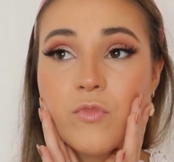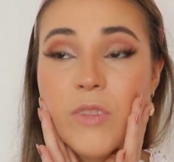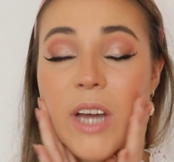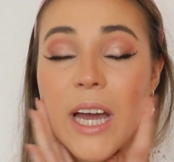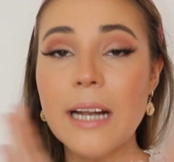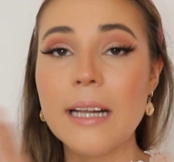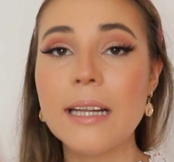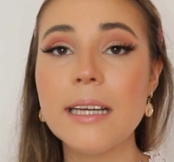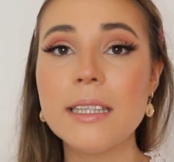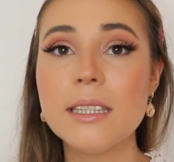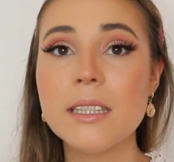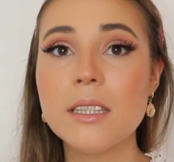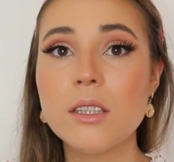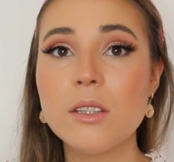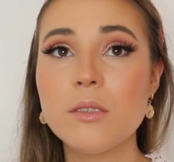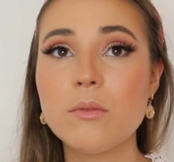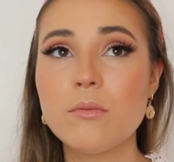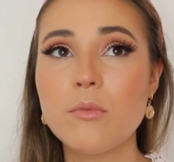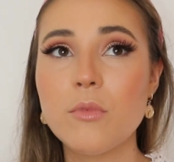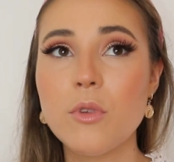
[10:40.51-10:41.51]
at
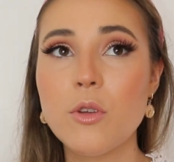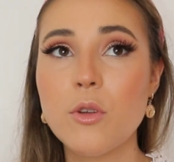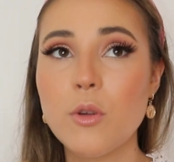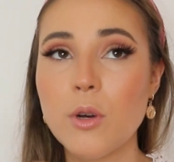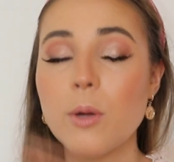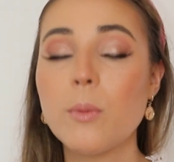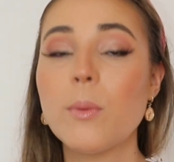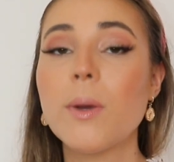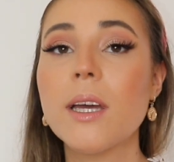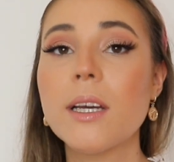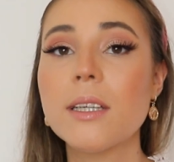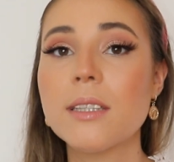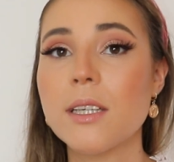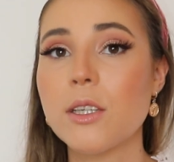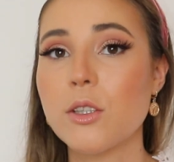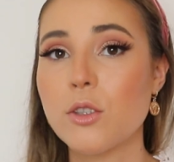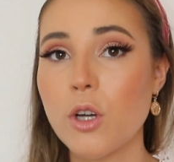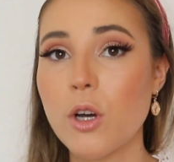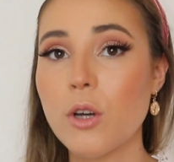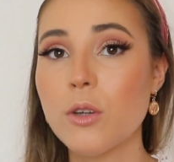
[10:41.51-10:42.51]
least 3 weeks
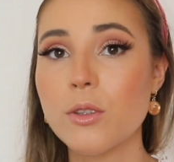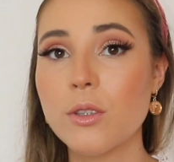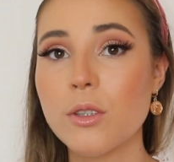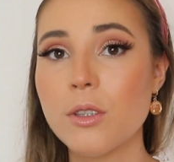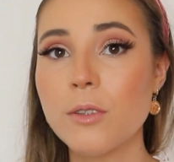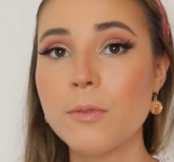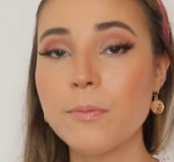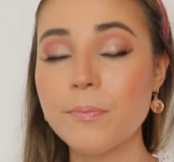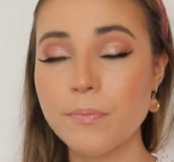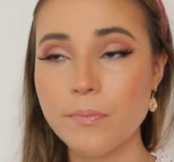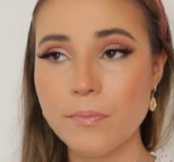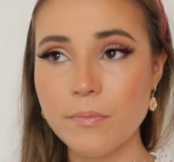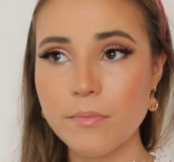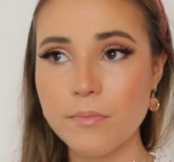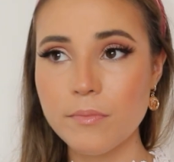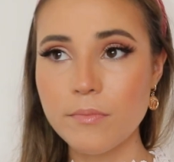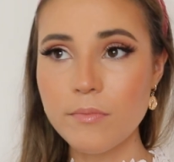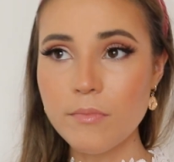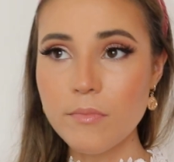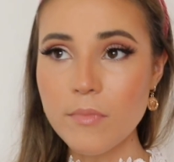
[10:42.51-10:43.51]
in total.
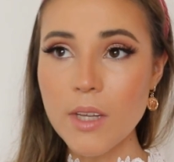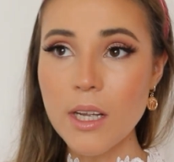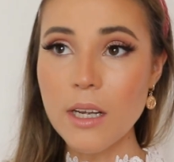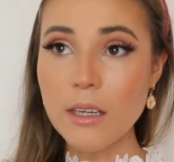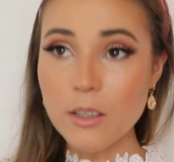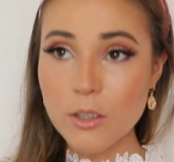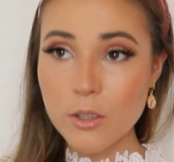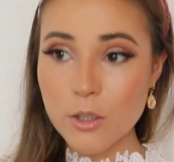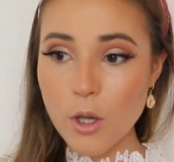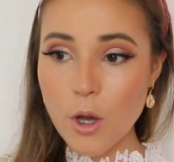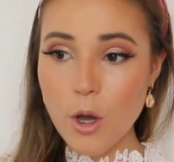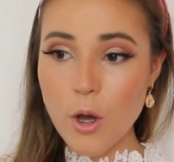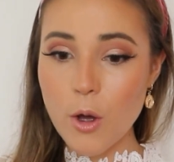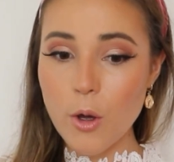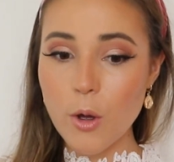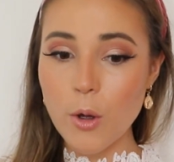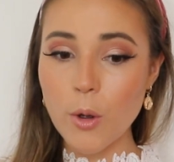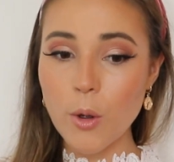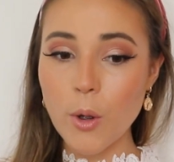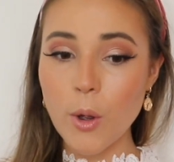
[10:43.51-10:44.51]

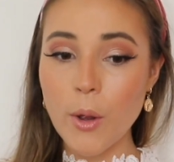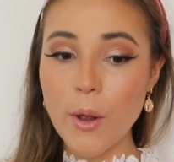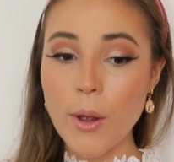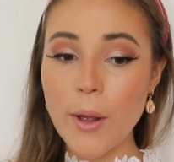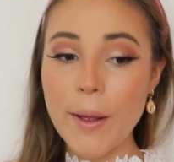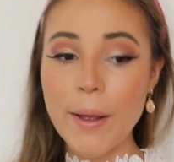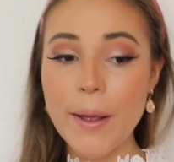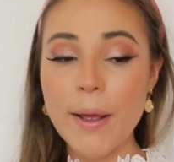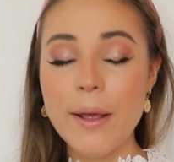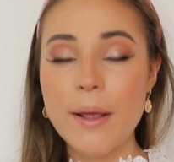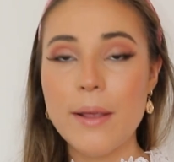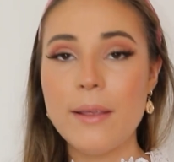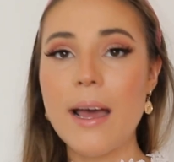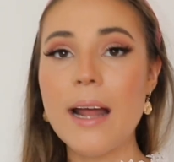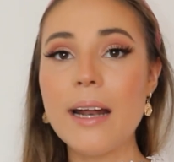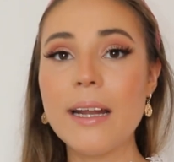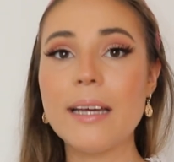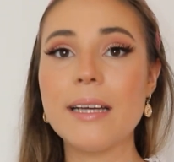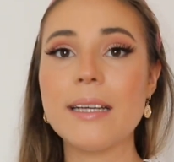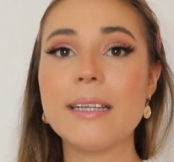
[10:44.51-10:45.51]
So
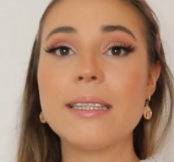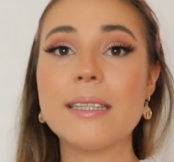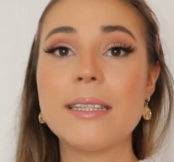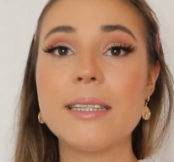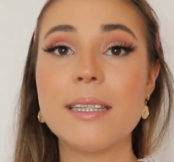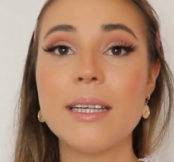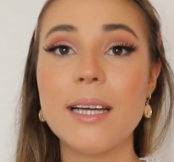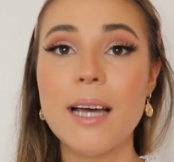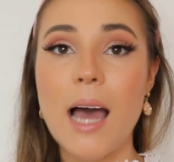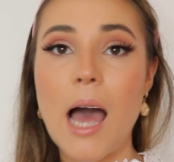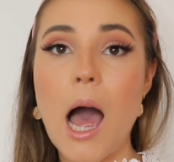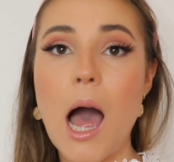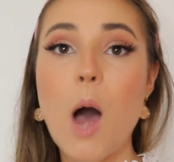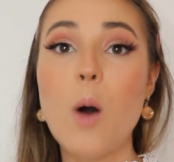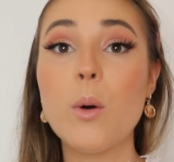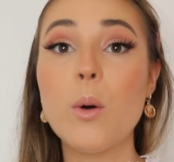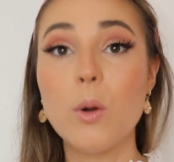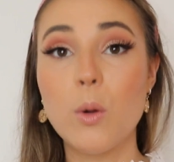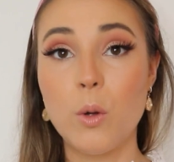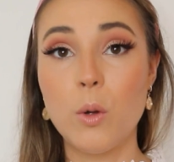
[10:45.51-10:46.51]
that is
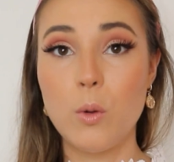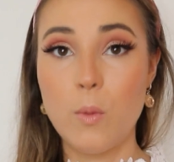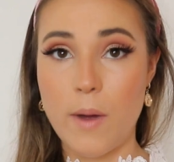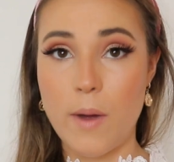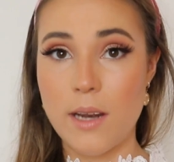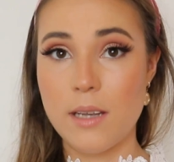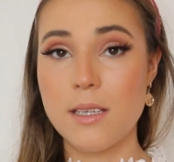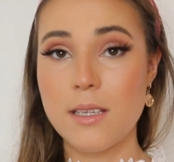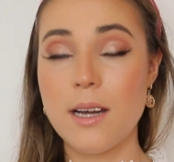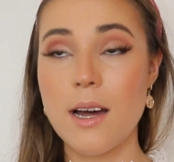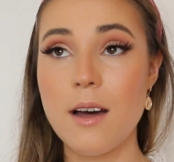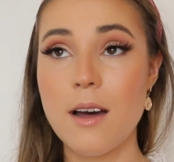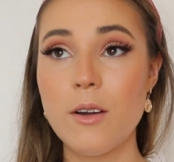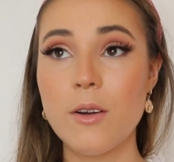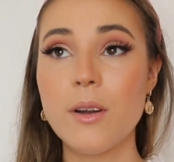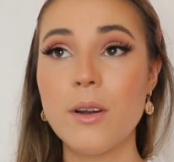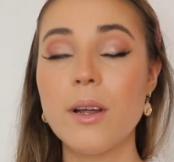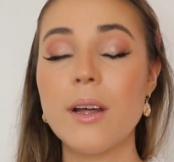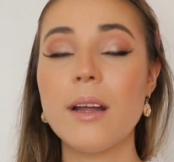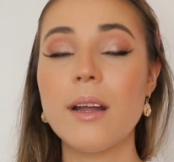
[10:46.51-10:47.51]
how it all went
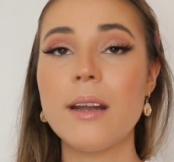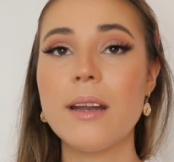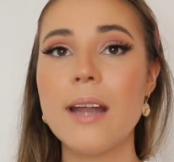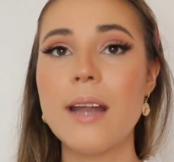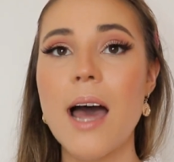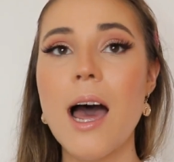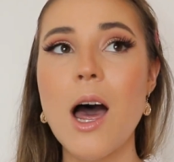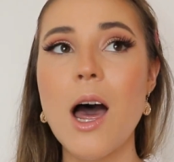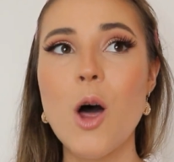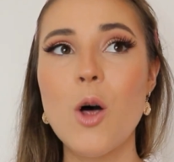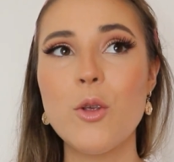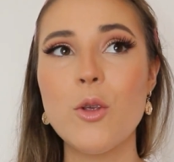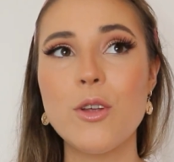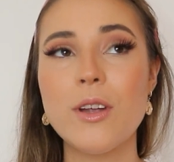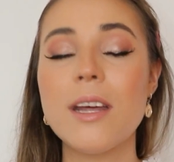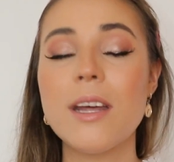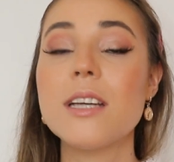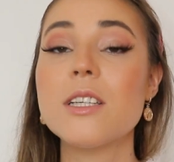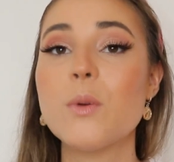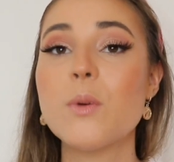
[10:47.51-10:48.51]
down. Now,
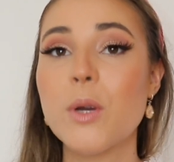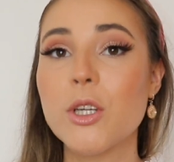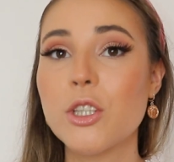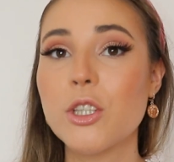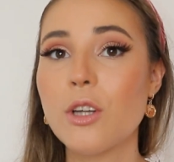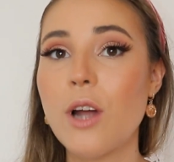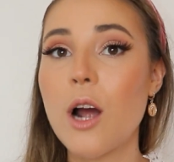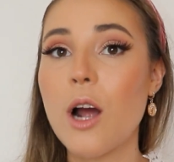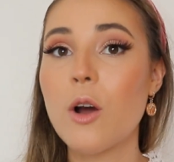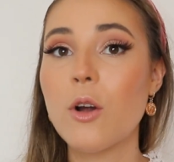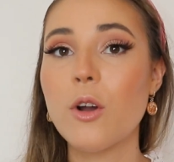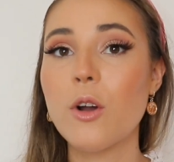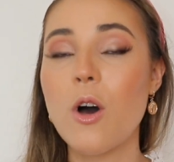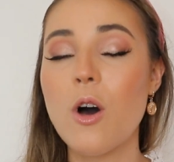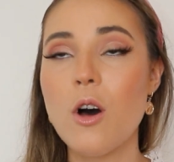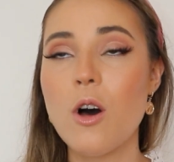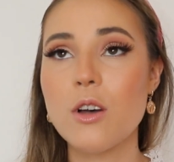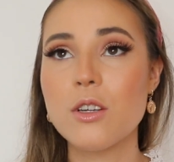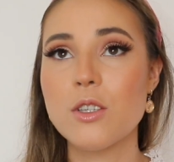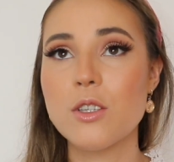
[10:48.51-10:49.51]
the next question I got
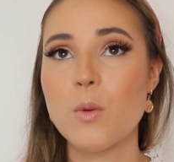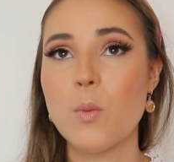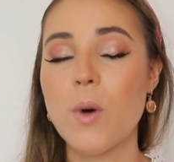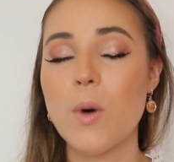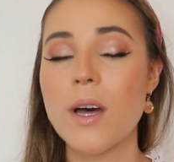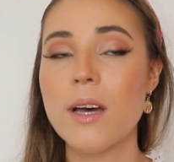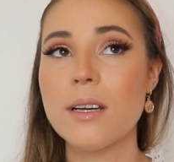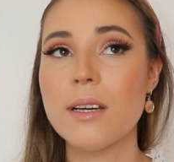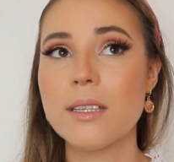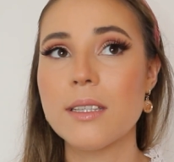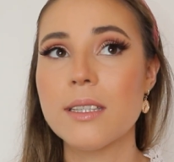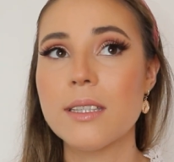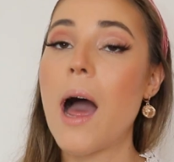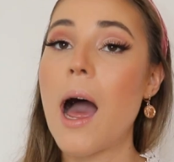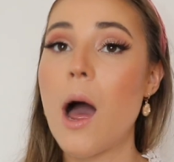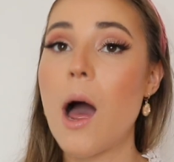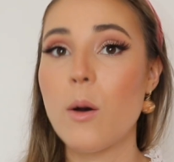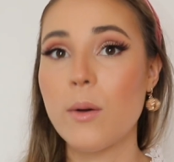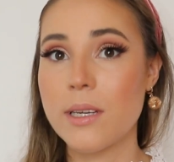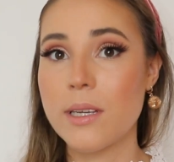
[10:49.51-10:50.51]
asked was,
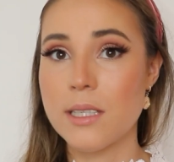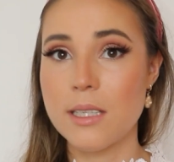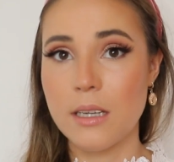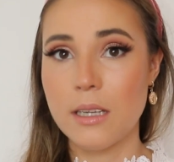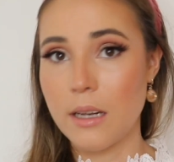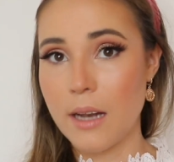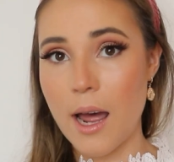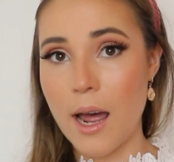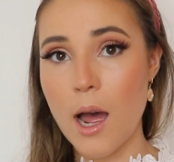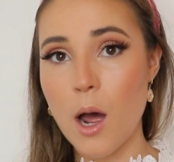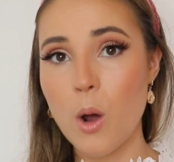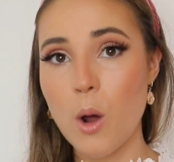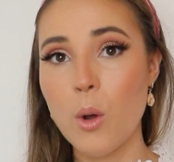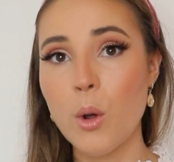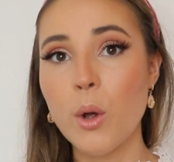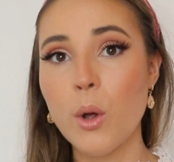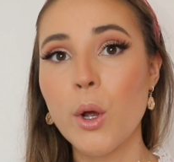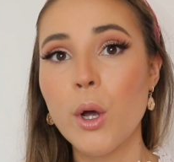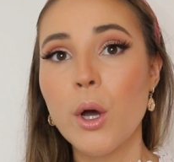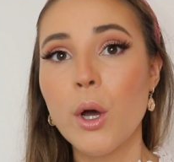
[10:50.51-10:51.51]
how is it now?